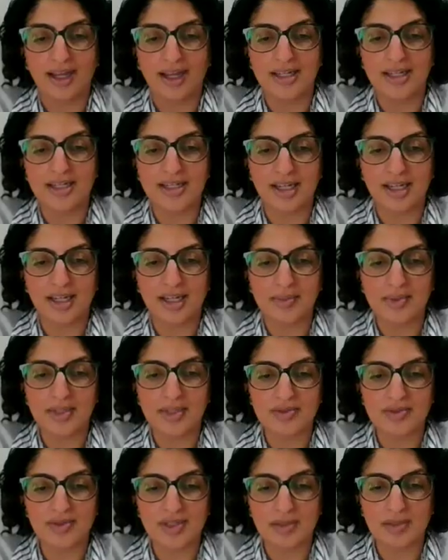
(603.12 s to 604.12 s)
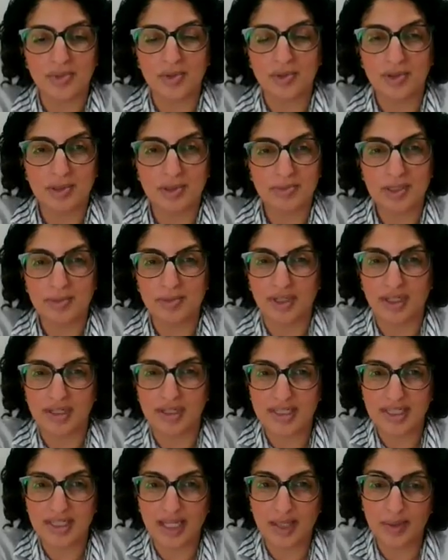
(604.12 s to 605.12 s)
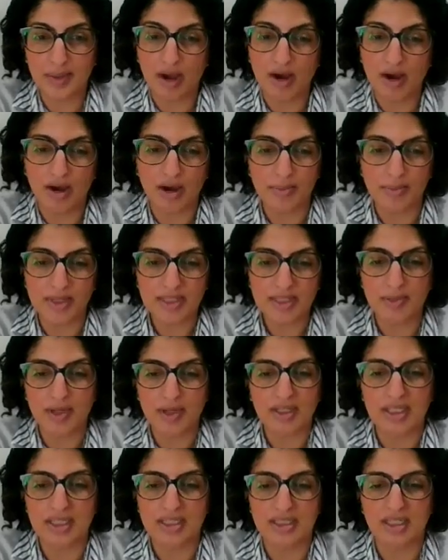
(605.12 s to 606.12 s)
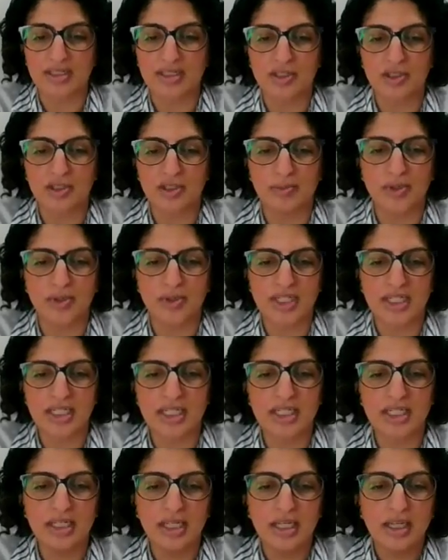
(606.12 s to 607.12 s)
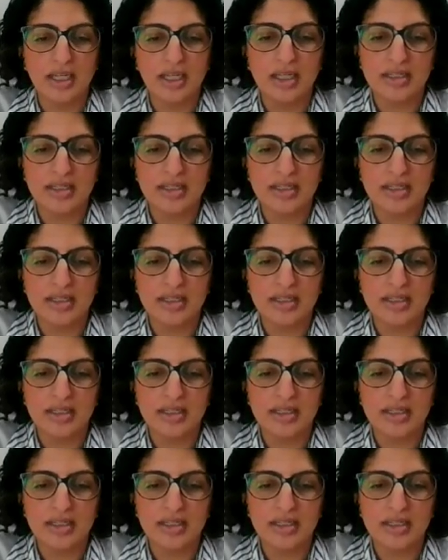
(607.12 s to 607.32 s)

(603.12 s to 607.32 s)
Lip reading: And it's really important that people understand the harm that smoking does to your body.